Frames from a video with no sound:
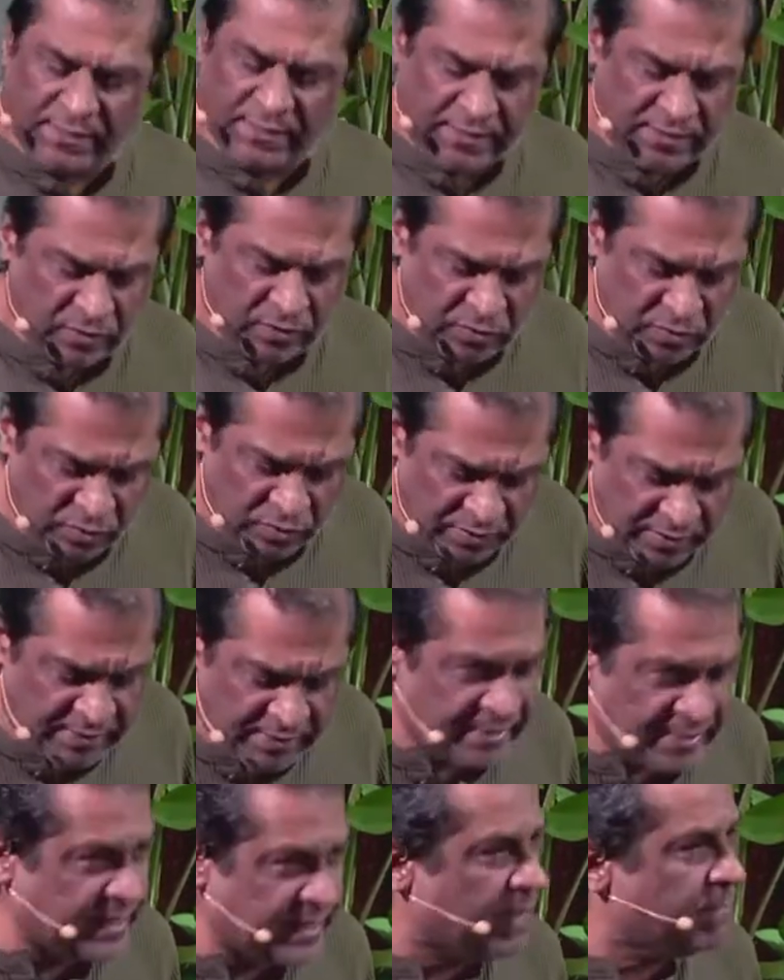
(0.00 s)
This is also the
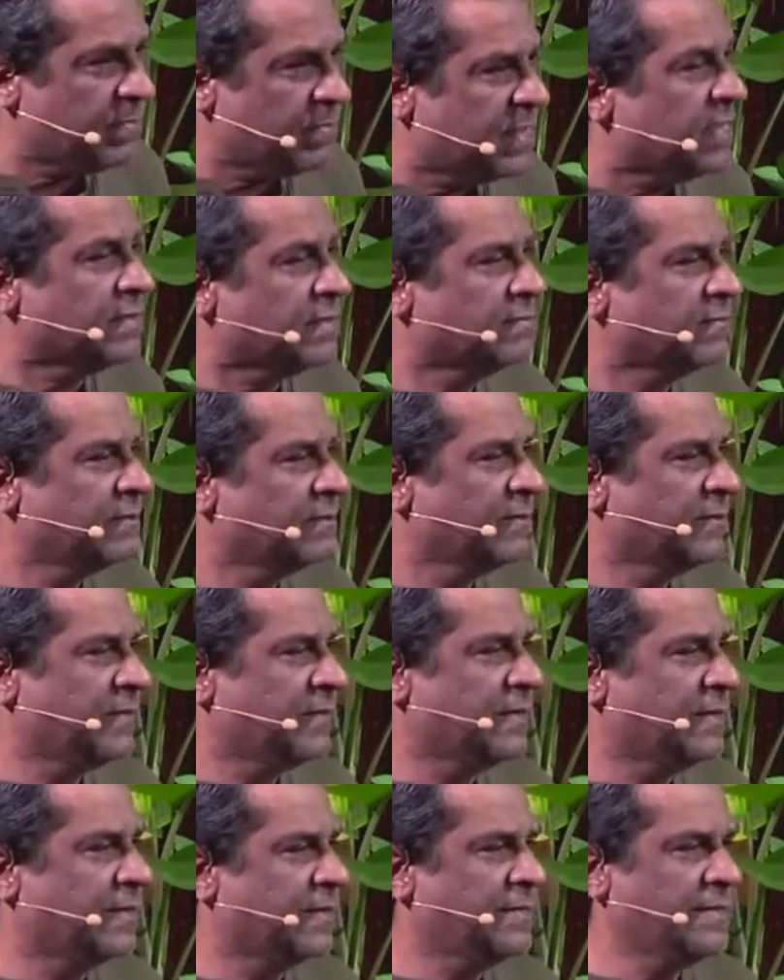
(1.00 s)
same thing.
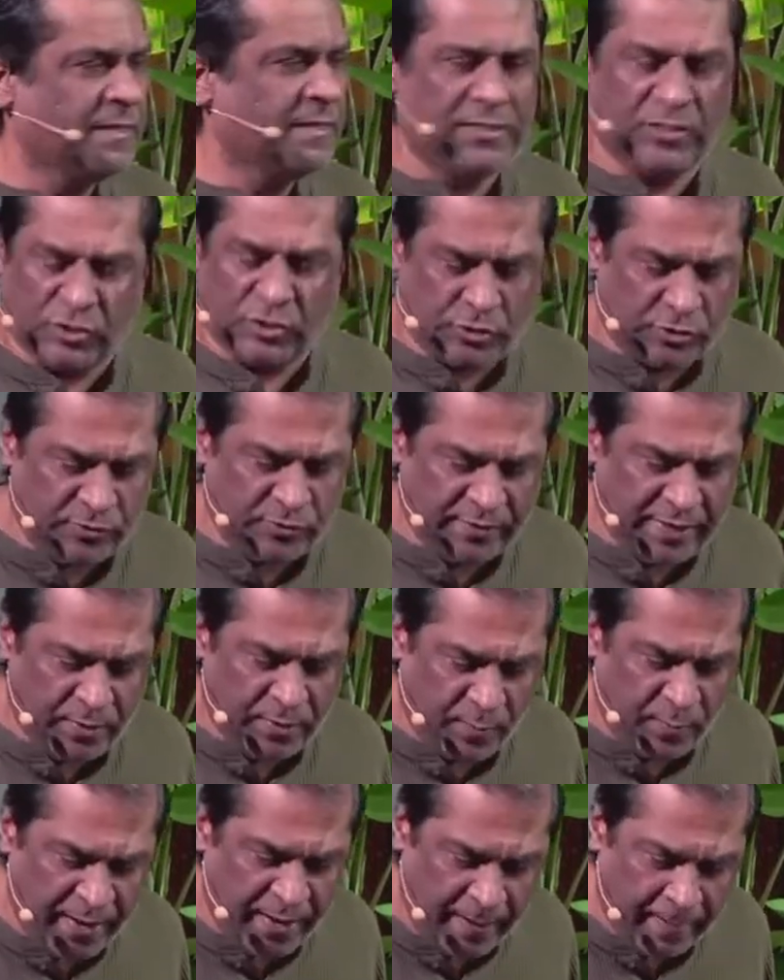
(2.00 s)
Yeah, it's true
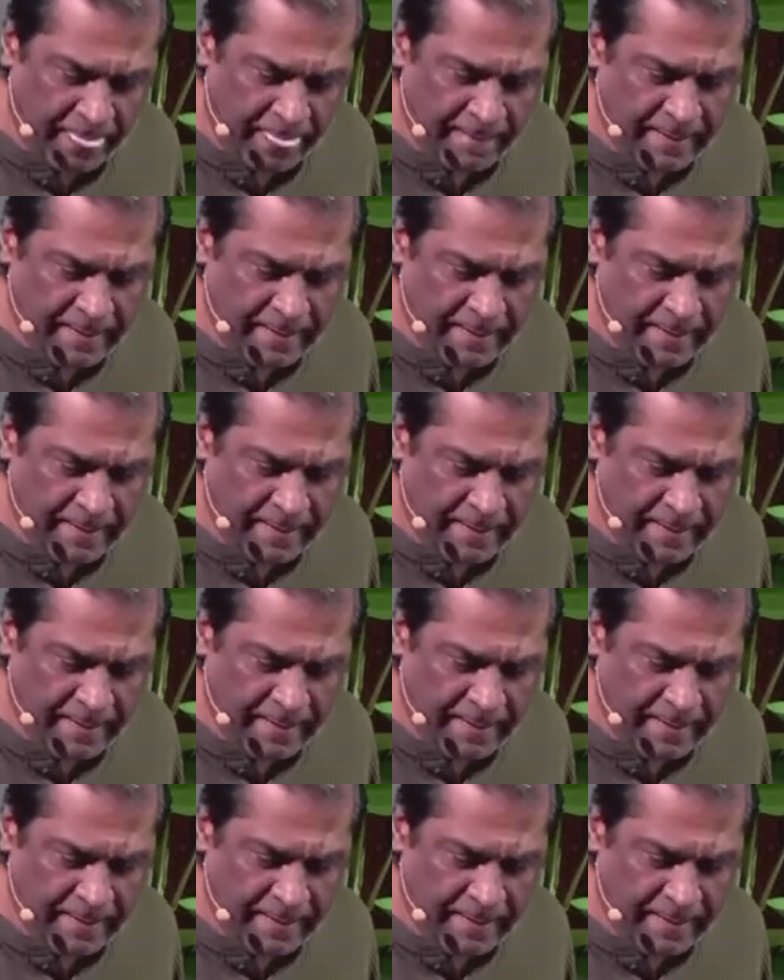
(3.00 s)
that way.